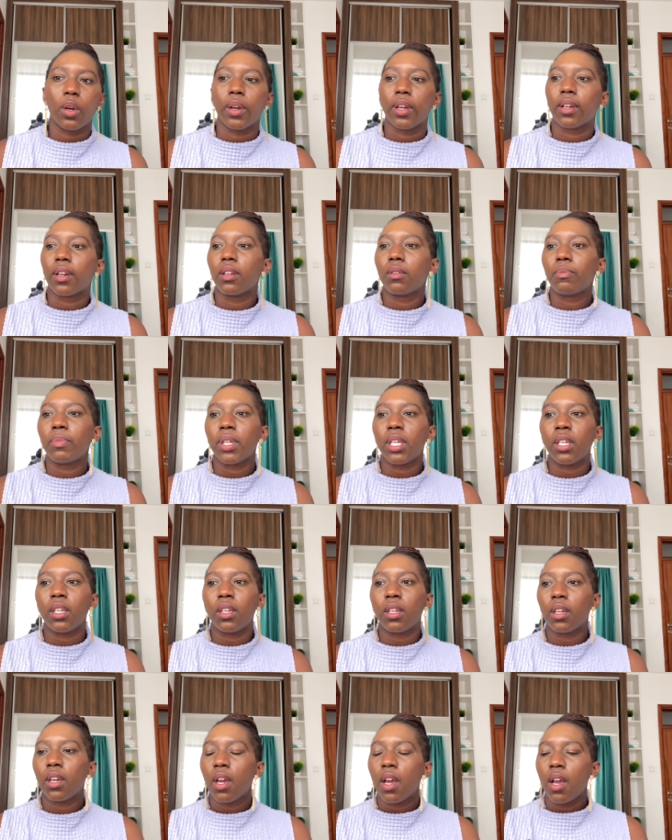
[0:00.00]
It could
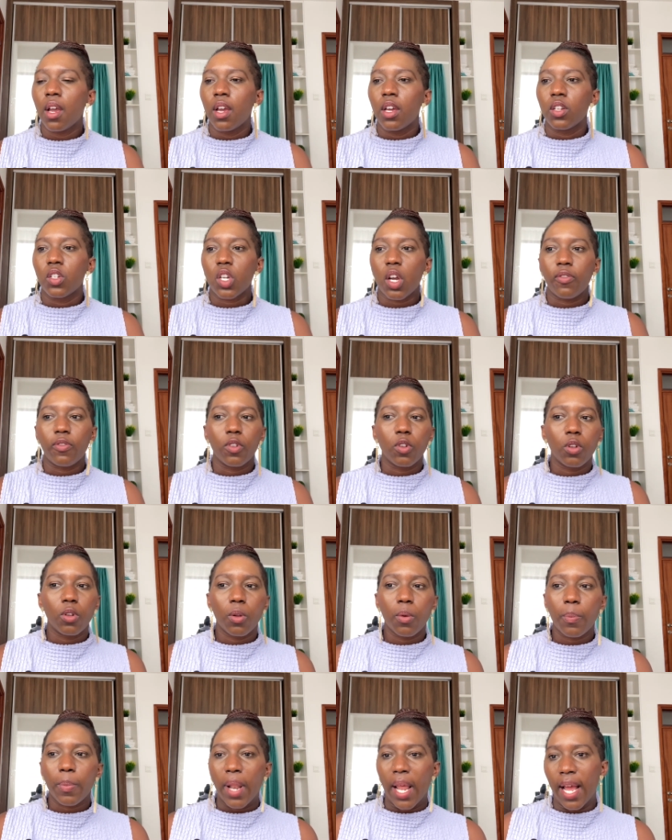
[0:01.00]
be
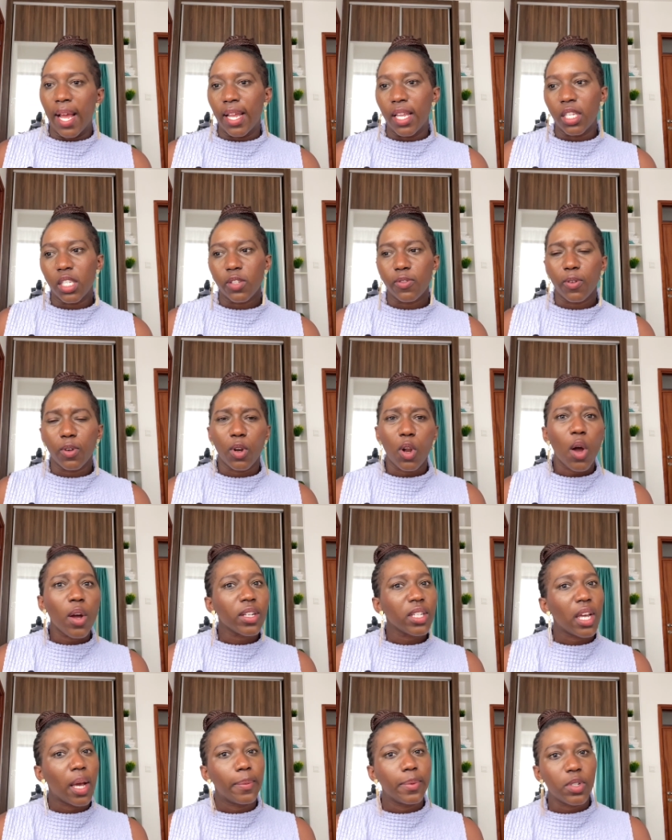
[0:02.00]
travel plans for
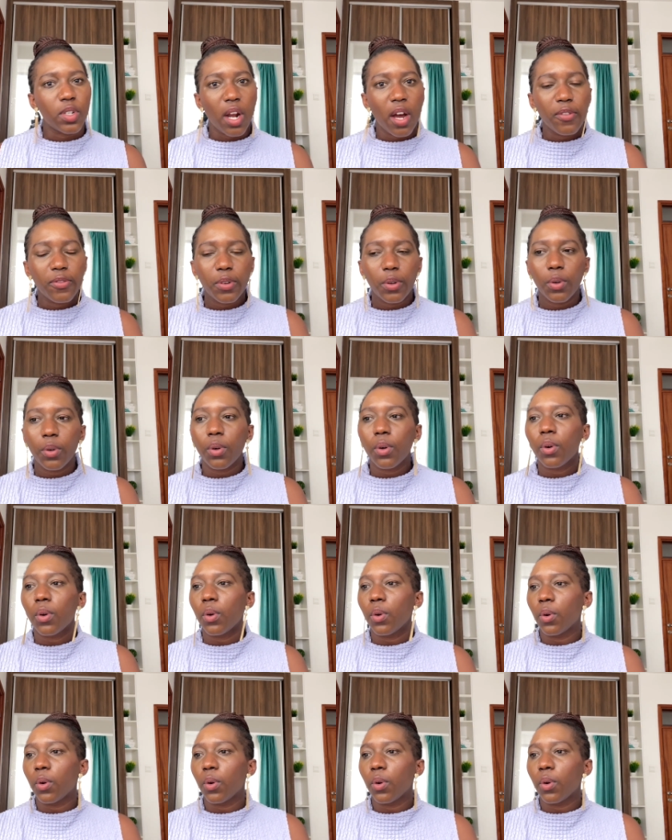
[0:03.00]
long-term travel,